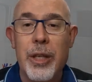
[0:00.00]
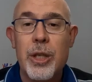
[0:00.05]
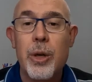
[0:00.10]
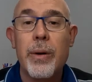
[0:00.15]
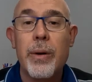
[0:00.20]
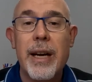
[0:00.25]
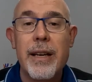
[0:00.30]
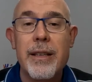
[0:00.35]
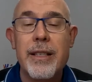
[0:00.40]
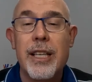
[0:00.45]
we
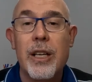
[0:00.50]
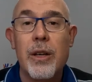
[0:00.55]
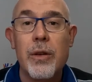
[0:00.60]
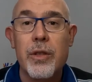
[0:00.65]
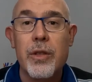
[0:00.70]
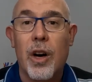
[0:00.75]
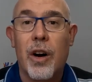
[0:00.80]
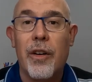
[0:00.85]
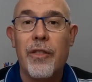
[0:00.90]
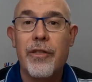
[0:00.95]
took
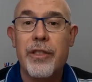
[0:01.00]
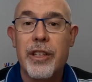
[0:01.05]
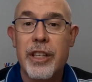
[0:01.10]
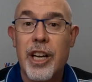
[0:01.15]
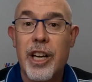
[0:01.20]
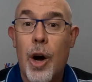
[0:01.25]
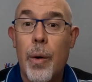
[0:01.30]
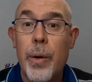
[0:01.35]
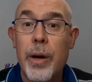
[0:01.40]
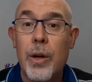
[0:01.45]
ourselves off to
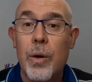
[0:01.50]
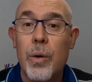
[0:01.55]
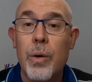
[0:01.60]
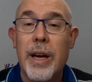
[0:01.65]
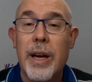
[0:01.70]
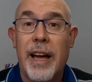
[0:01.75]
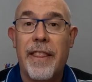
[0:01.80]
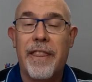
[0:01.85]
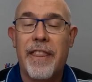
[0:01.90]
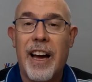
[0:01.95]
go and
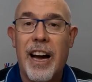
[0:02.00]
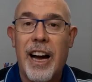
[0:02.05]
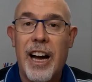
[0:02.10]
look at the